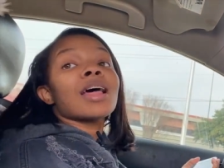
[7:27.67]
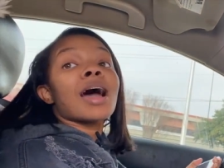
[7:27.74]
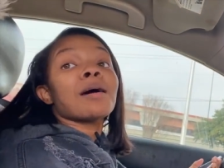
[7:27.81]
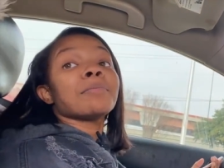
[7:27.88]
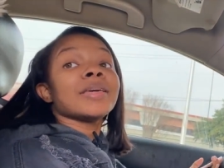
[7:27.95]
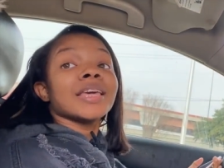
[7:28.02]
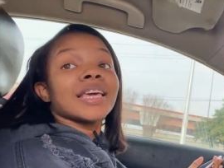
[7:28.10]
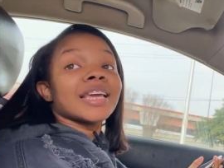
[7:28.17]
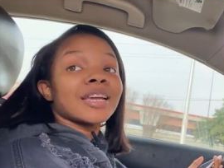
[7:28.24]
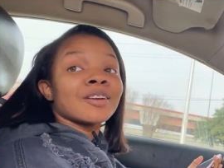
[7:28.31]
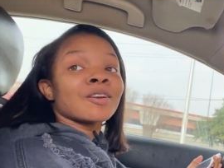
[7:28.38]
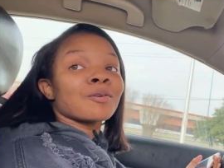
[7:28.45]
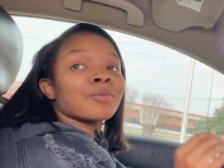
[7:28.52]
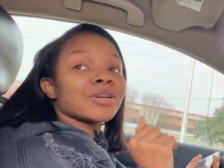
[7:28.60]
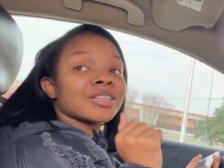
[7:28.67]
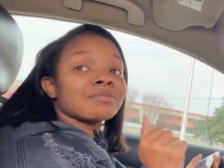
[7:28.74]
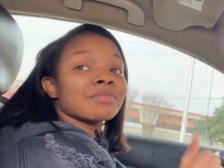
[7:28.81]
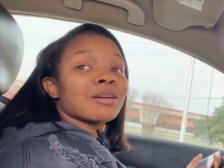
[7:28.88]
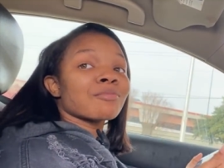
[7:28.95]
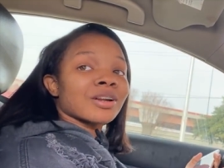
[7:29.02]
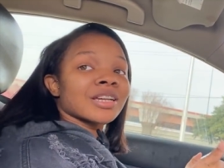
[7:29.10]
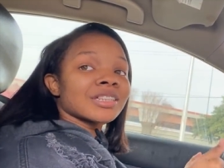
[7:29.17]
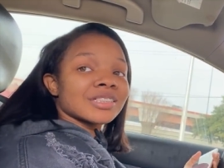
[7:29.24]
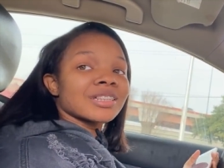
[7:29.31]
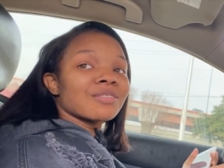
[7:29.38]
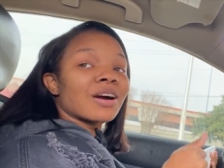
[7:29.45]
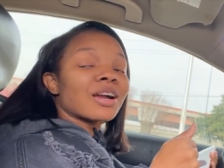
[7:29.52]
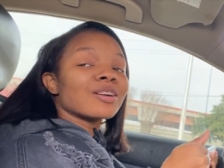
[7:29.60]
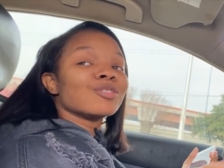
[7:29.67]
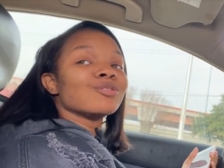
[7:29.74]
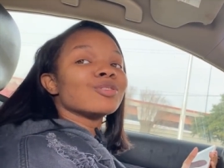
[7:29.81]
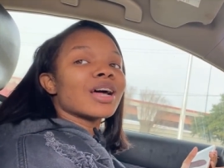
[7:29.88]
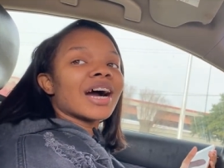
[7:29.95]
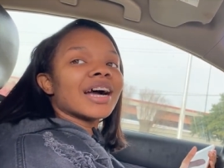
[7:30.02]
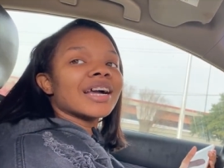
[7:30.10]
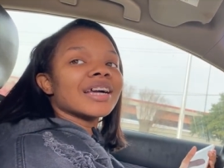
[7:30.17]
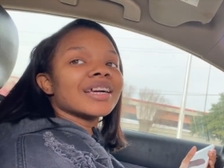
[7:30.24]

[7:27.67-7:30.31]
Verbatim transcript: not be ignorant when this man bring this stuff out here. Do not.